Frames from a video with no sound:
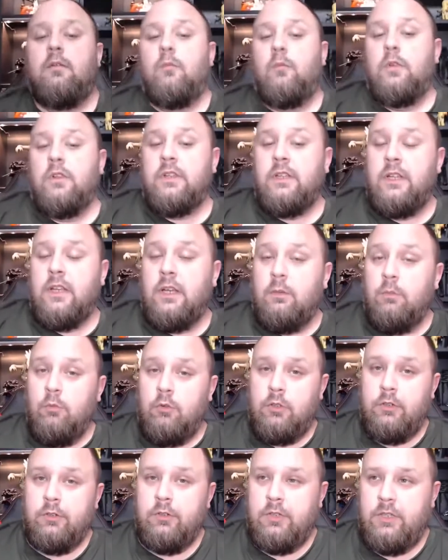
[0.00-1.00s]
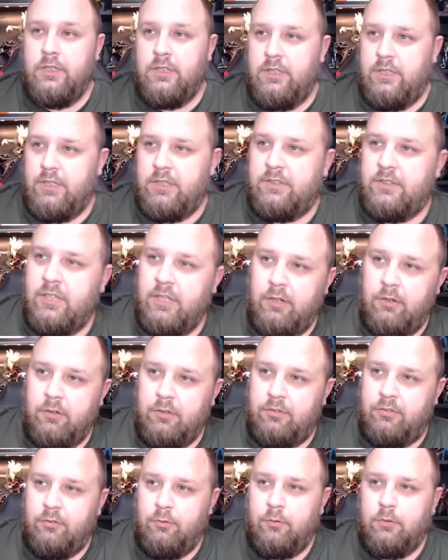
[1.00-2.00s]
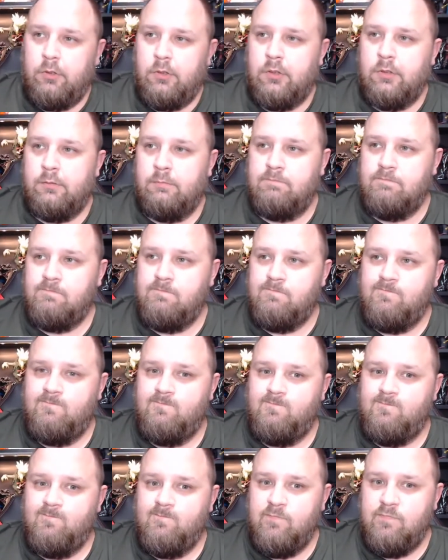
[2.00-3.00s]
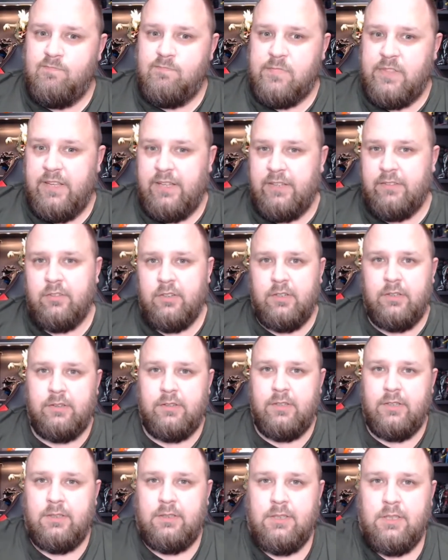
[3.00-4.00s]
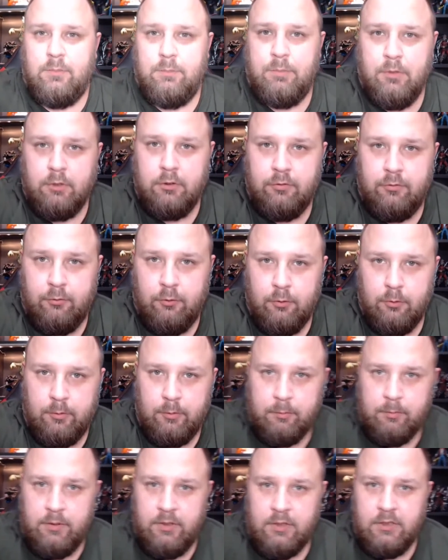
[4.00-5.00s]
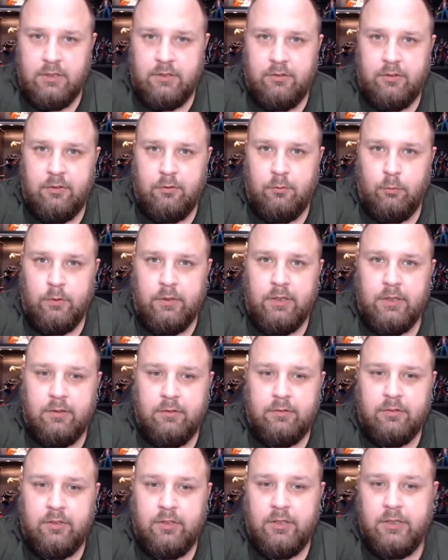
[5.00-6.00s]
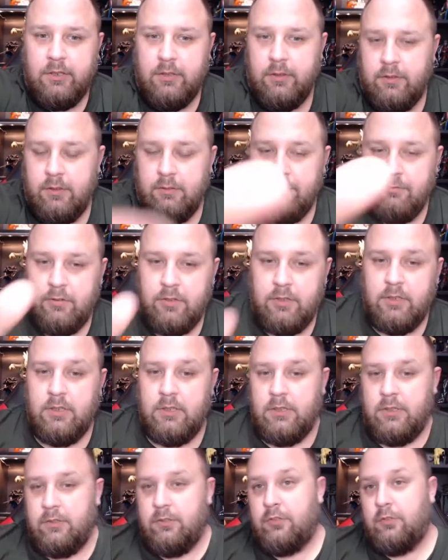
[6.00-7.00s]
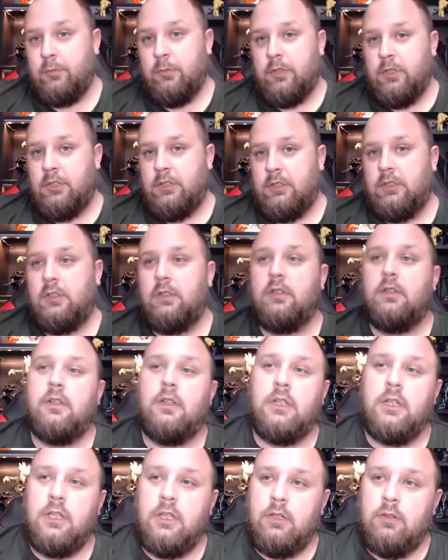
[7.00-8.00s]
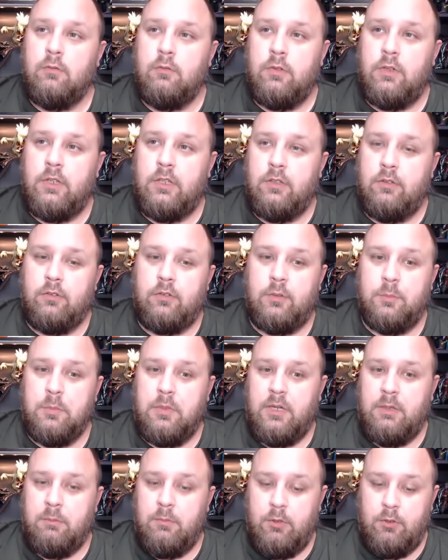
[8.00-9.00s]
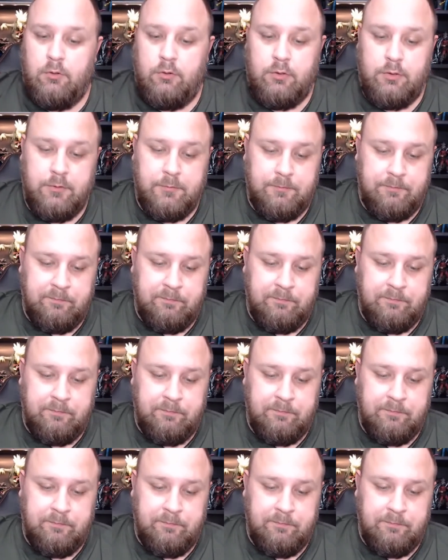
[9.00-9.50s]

One thing I'm wondering, like Pterosaur, that's going to take a lot of parts forming because his wings get infinitely smaller when he goes to bot mode.